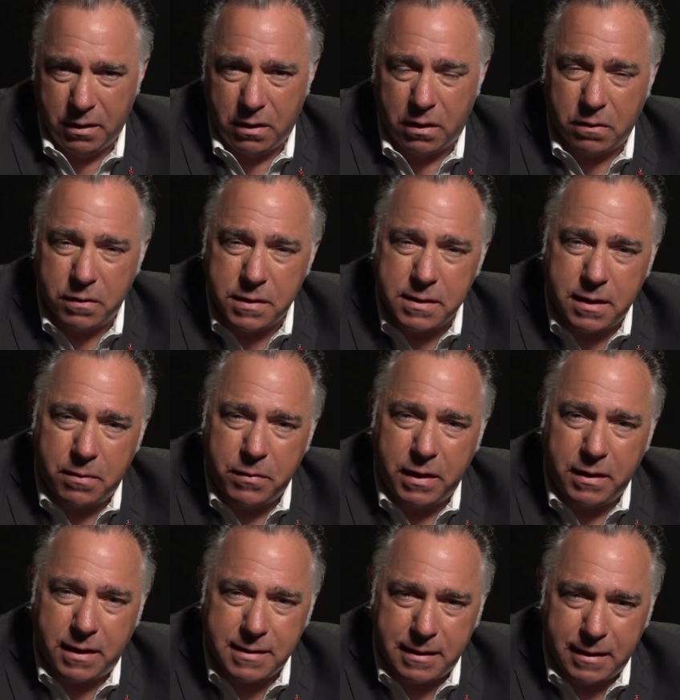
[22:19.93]
over
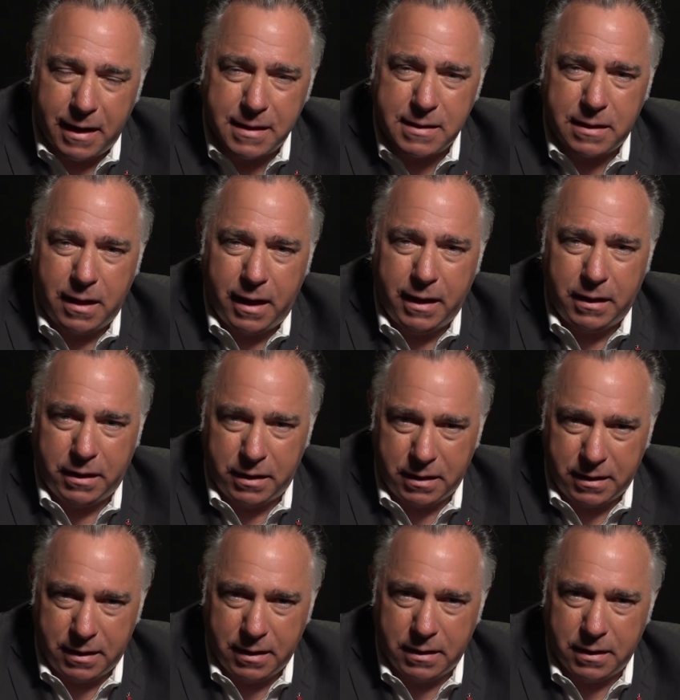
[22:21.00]
something that's less likely to
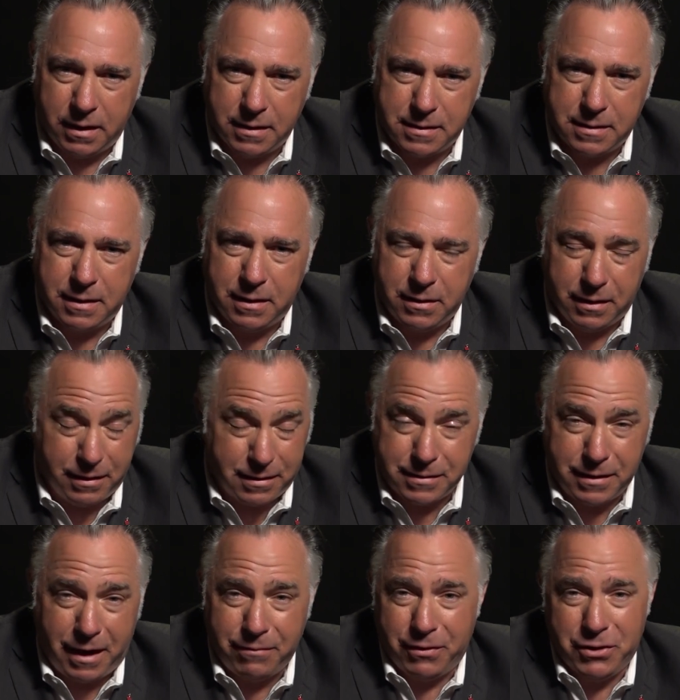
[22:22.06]
kill us than
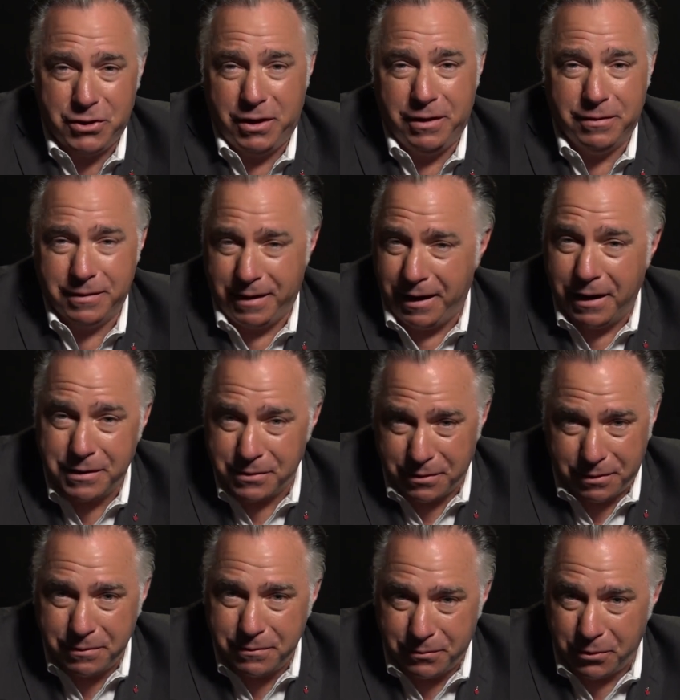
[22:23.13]
esophageal
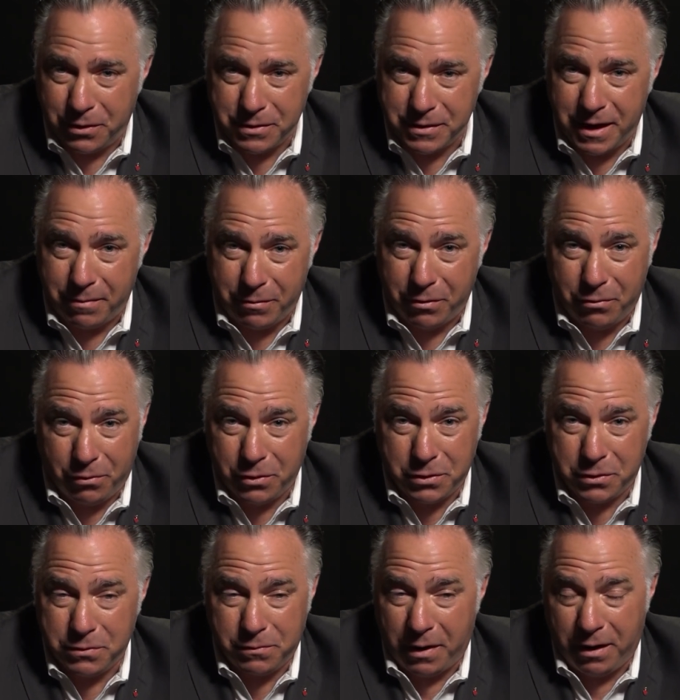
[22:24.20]
cancer, for example, which
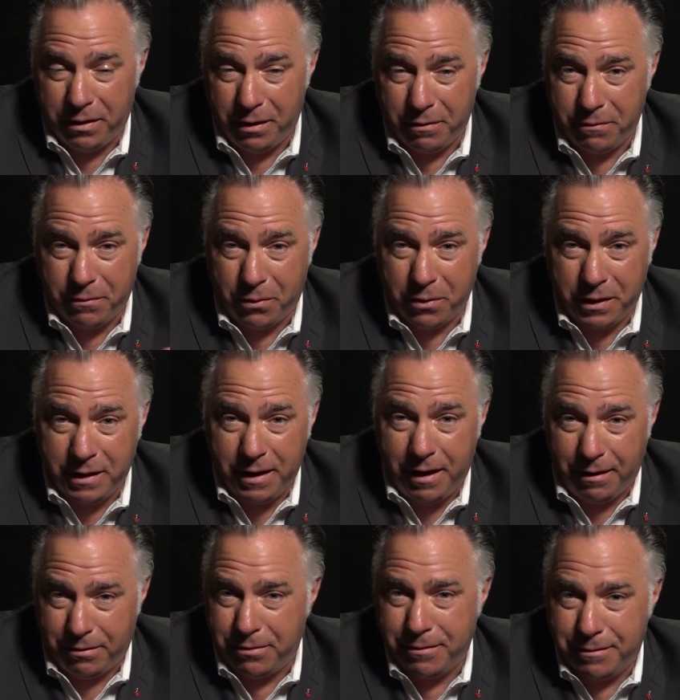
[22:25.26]
is, I think,
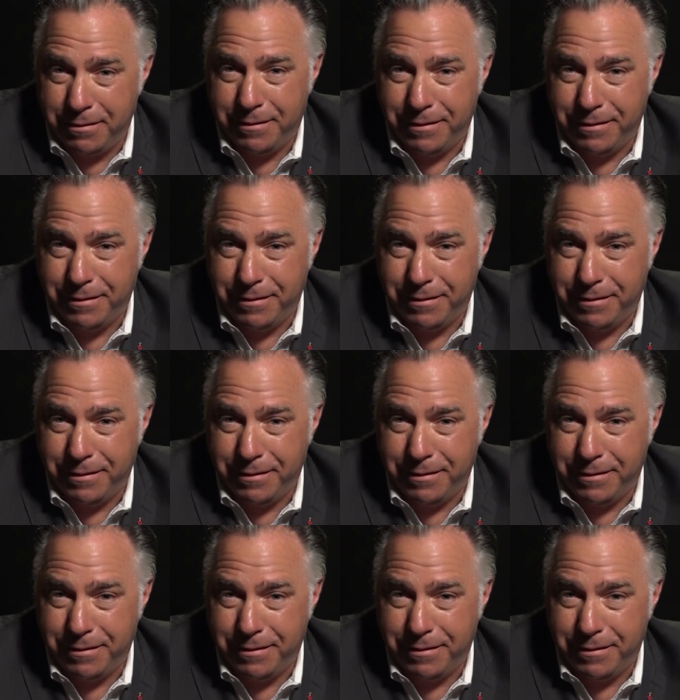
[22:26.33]
48th.